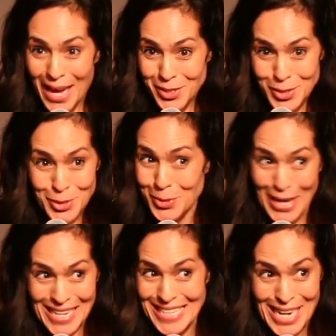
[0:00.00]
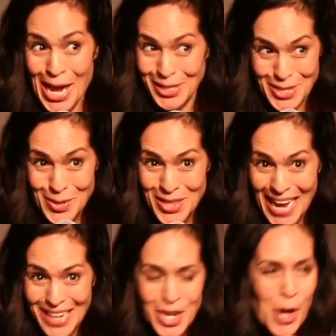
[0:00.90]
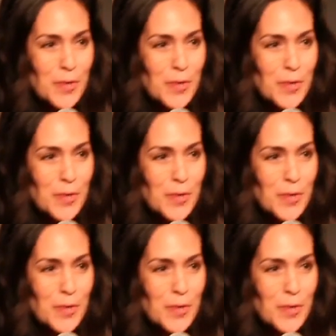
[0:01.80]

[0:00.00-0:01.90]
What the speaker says: altitude. I did not know that.